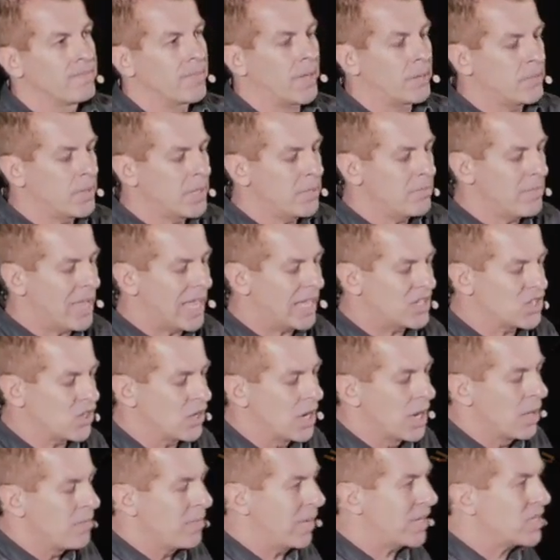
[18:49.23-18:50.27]
I mean, imagine,
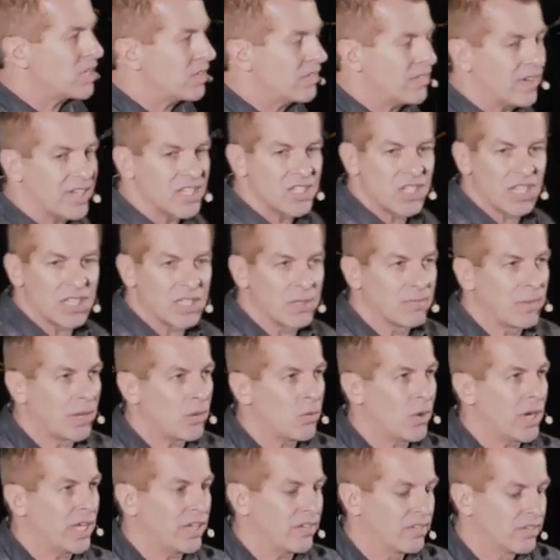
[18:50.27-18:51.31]
imagine if I said to my
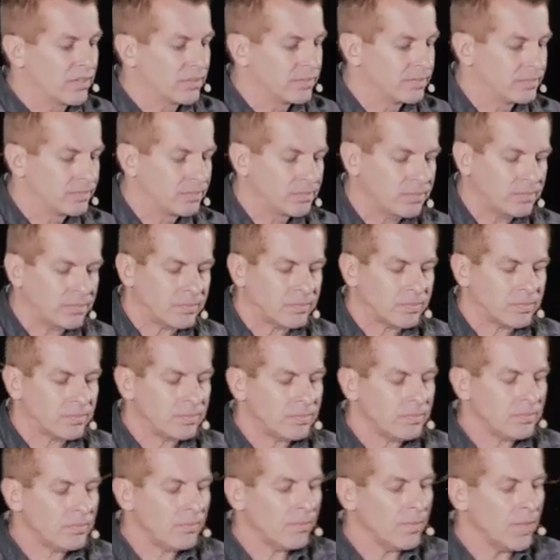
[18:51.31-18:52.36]
wife,
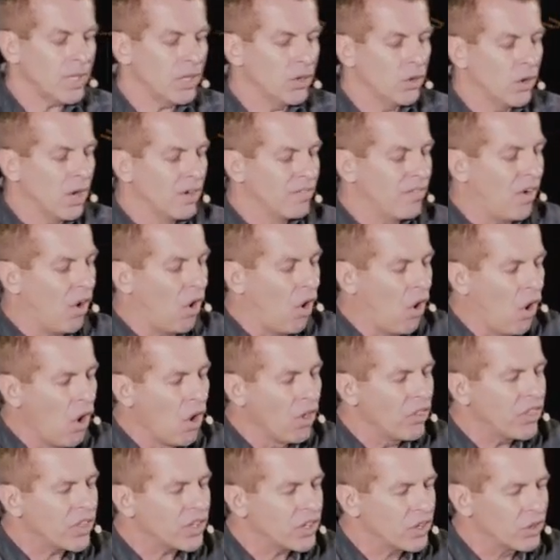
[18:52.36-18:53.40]
you know, of
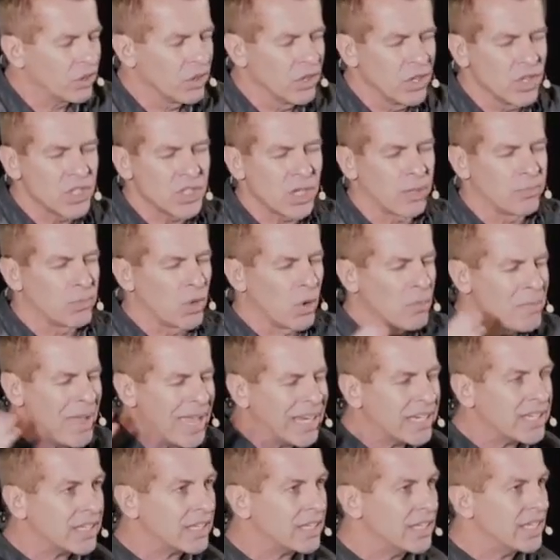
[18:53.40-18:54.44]
all the girls I'm
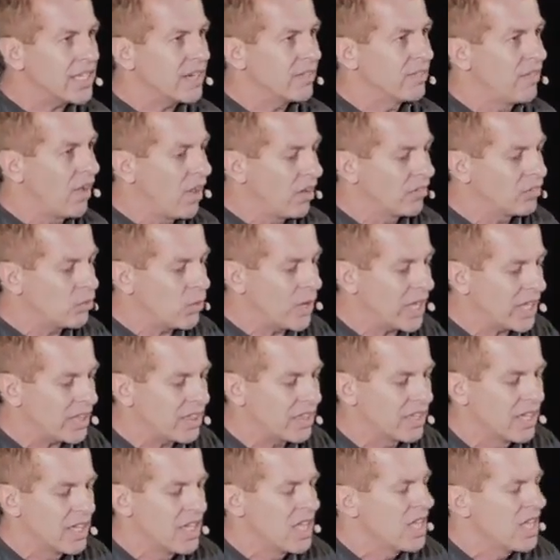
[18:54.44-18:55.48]
romantically involved with,